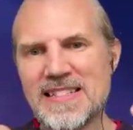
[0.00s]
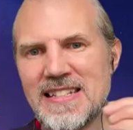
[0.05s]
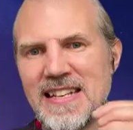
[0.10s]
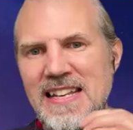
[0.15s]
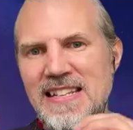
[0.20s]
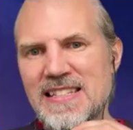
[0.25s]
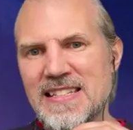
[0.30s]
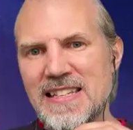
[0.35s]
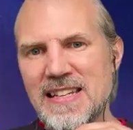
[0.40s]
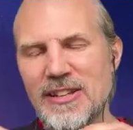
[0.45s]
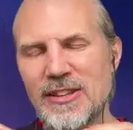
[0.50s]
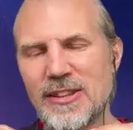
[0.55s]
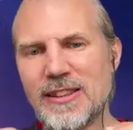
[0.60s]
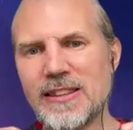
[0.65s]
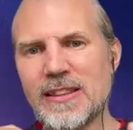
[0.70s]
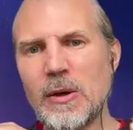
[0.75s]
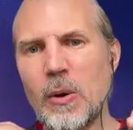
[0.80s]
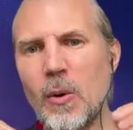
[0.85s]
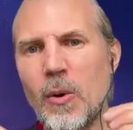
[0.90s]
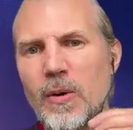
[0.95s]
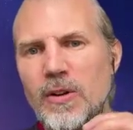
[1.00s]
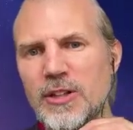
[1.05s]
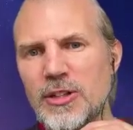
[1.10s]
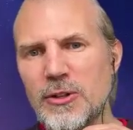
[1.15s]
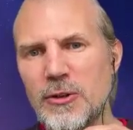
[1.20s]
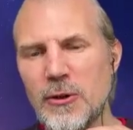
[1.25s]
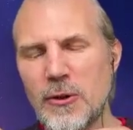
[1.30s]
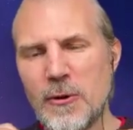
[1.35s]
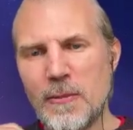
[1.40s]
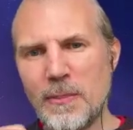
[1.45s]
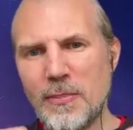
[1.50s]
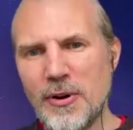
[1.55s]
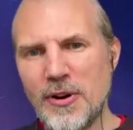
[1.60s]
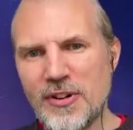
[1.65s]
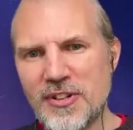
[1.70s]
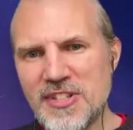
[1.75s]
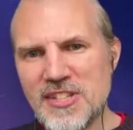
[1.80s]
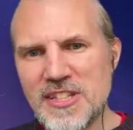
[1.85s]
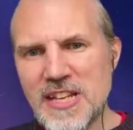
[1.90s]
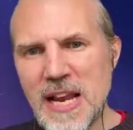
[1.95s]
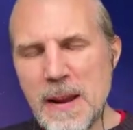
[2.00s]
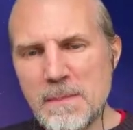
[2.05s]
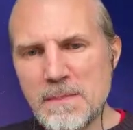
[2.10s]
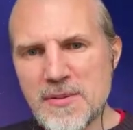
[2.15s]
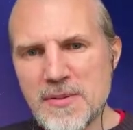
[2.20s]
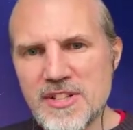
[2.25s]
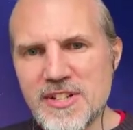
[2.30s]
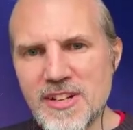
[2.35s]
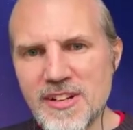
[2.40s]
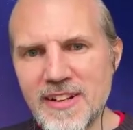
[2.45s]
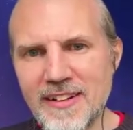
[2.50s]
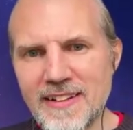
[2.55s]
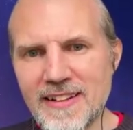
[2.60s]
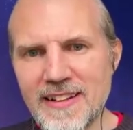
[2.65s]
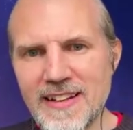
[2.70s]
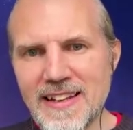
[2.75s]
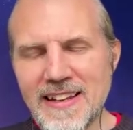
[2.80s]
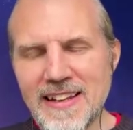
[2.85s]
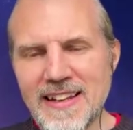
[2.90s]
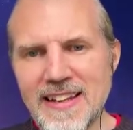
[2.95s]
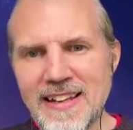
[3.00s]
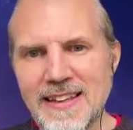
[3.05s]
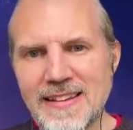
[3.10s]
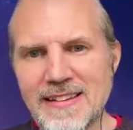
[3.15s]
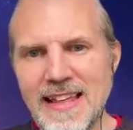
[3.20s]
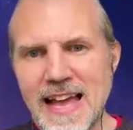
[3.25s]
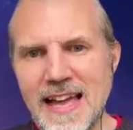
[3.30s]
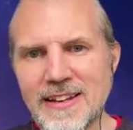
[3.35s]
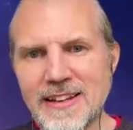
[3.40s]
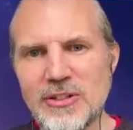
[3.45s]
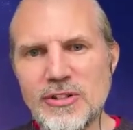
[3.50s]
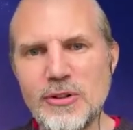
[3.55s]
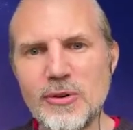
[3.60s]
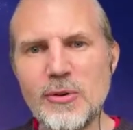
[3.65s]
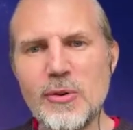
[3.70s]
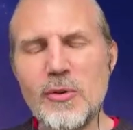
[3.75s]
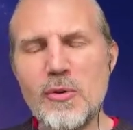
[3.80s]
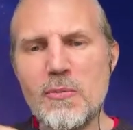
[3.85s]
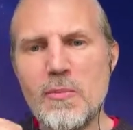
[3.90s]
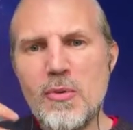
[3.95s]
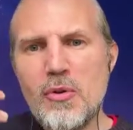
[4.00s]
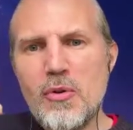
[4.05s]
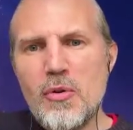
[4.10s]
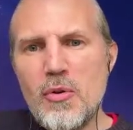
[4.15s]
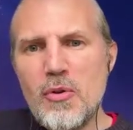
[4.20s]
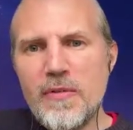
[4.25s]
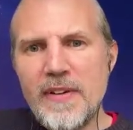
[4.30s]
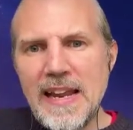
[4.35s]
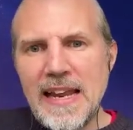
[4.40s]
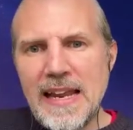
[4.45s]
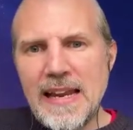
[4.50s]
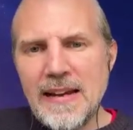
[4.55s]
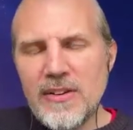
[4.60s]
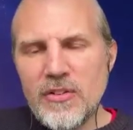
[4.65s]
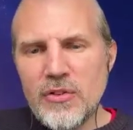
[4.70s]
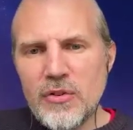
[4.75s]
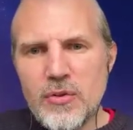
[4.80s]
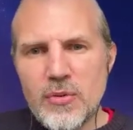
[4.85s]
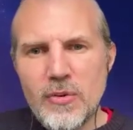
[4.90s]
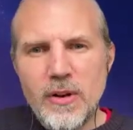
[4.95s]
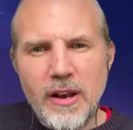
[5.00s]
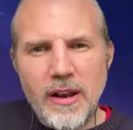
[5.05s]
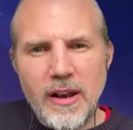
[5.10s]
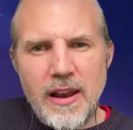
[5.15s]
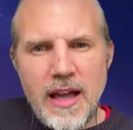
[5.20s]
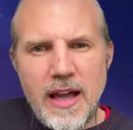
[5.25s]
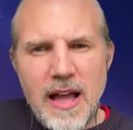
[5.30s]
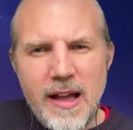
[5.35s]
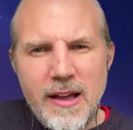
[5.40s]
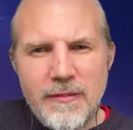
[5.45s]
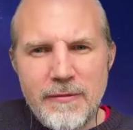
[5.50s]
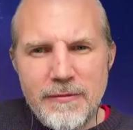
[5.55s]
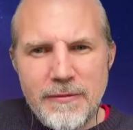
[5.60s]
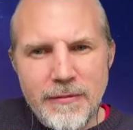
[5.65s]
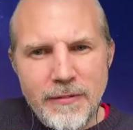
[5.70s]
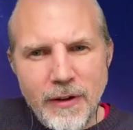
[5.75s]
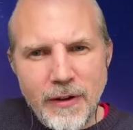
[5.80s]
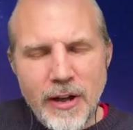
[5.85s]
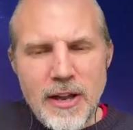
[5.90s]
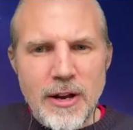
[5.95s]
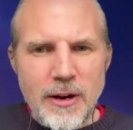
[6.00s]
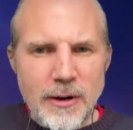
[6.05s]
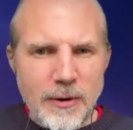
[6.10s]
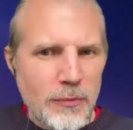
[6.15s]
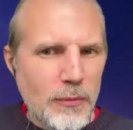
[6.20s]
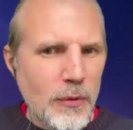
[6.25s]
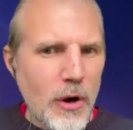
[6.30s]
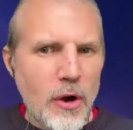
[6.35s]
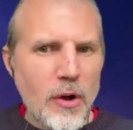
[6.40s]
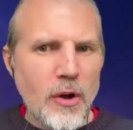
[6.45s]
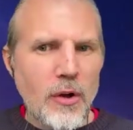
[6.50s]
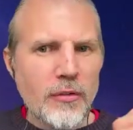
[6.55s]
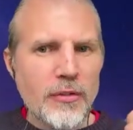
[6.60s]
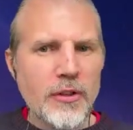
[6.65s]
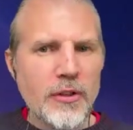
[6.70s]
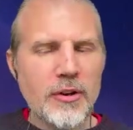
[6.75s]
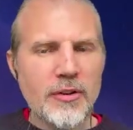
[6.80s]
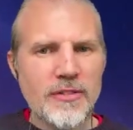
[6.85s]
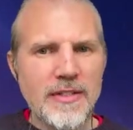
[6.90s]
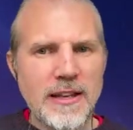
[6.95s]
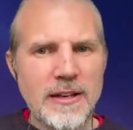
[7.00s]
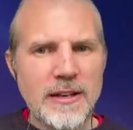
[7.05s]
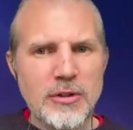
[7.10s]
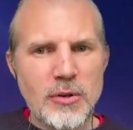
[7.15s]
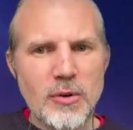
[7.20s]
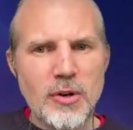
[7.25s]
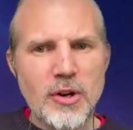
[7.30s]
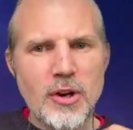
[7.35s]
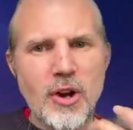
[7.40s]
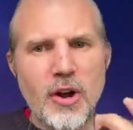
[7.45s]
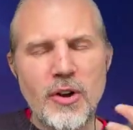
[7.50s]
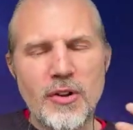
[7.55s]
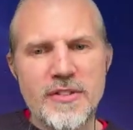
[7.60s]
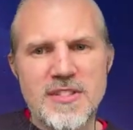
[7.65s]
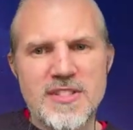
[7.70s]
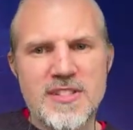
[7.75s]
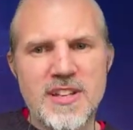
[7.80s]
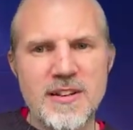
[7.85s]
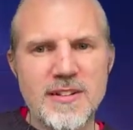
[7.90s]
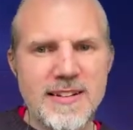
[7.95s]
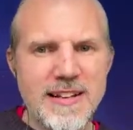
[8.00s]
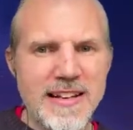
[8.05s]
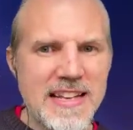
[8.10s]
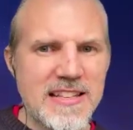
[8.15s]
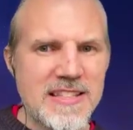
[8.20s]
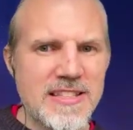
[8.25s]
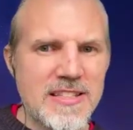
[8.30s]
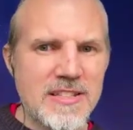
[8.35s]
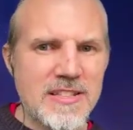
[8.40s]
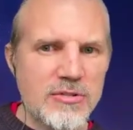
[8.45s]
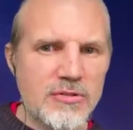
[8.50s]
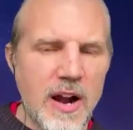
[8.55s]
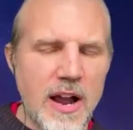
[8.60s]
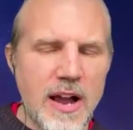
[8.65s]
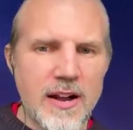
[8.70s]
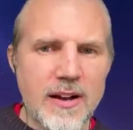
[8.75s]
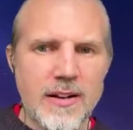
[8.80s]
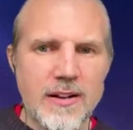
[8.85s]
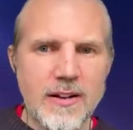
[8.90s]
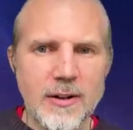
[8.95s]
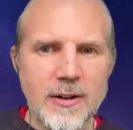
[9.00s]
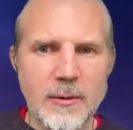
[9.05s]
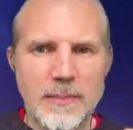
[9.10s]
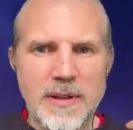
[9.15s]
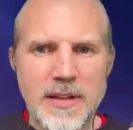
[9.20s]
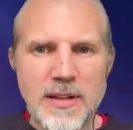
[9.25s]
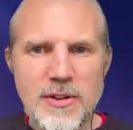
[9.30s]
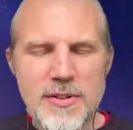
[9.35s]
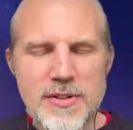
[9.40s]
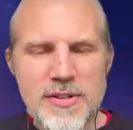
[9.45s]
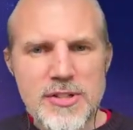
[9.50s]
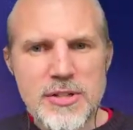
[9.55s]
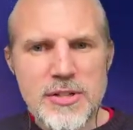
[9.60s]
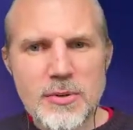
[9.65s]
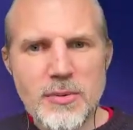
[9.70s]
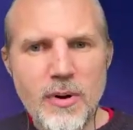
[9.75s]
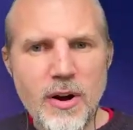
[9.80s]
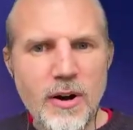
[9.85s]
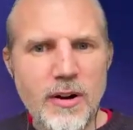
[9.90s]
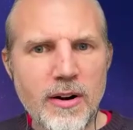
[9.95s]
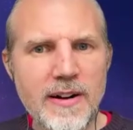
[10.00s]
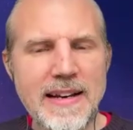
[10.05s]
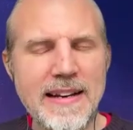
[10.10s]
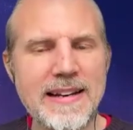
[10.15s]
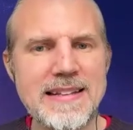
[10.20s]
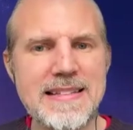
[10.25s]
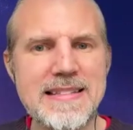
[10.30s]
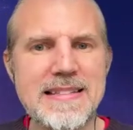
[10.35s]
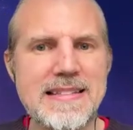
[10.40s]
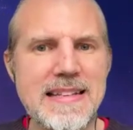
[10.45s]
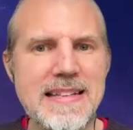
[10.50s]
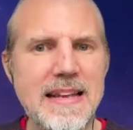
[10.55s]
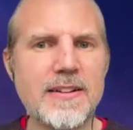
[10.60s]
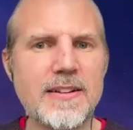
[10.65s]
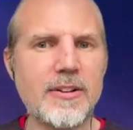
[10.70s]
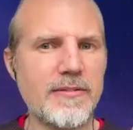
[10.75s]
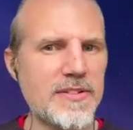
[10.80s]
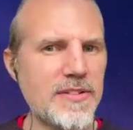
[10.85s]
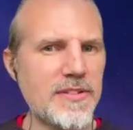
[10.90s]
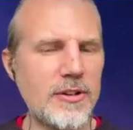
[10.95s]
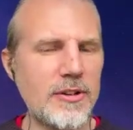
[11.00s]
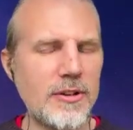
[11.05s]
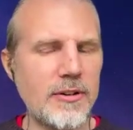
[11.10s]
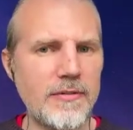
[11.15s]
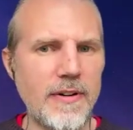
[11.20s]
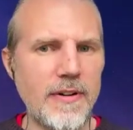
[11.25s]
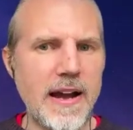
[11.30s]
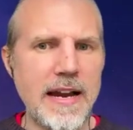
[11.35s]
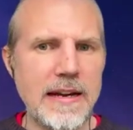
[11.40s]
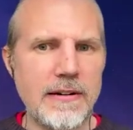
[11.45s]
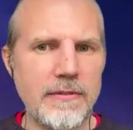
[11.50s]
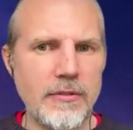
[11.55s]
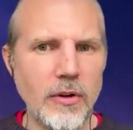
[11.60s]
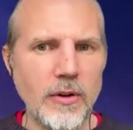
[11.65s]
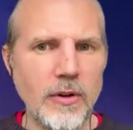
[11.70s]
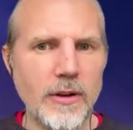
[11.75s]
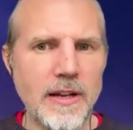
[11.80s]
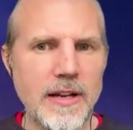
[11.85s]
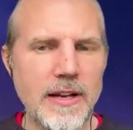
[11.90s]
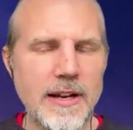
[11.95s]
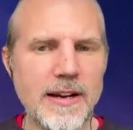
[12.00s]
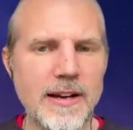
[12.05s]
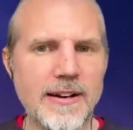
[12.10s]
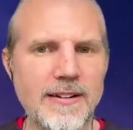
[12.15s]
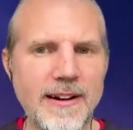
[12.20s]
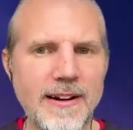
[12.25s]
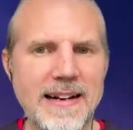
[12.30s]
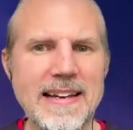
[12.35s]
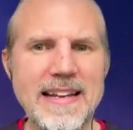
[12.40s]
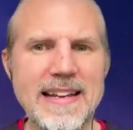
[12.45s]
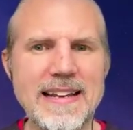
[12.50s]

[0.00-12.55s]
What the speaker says: this thought perception that you move into love rather than you constantly struggle because you are in a state of survival, right?